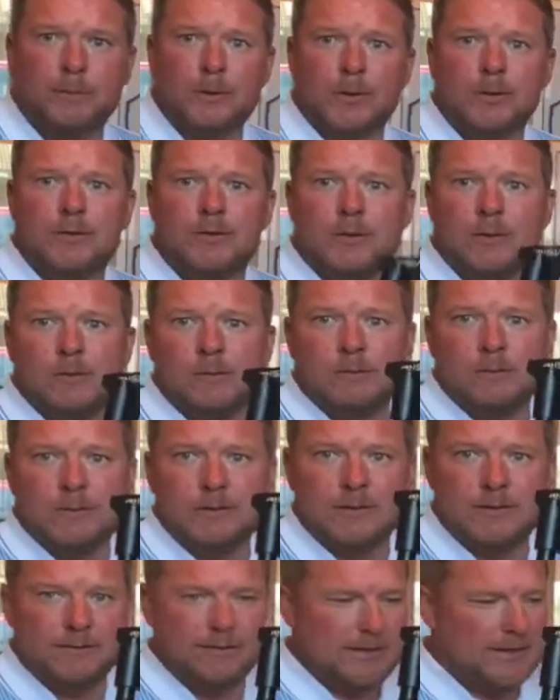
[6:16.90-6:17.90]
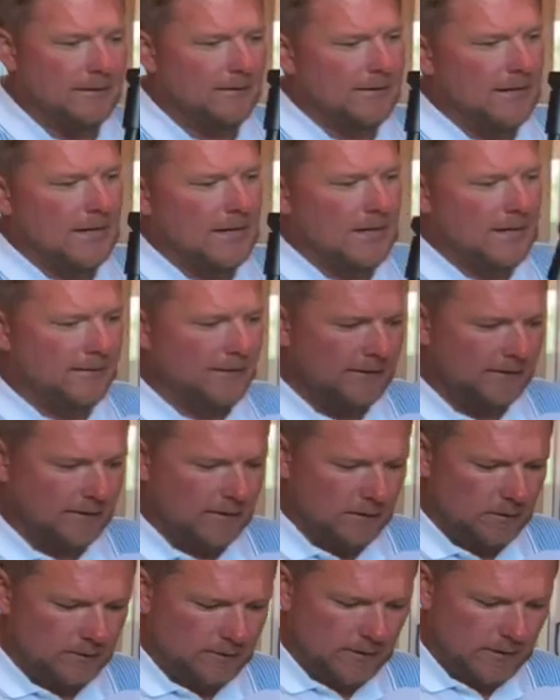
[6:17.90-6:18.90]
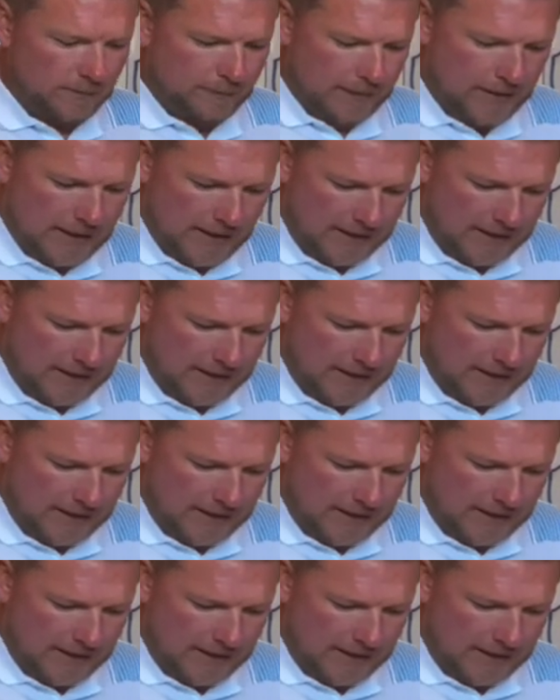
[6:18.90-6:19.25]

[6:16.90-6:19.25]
up, which is that there. That goes in the bag.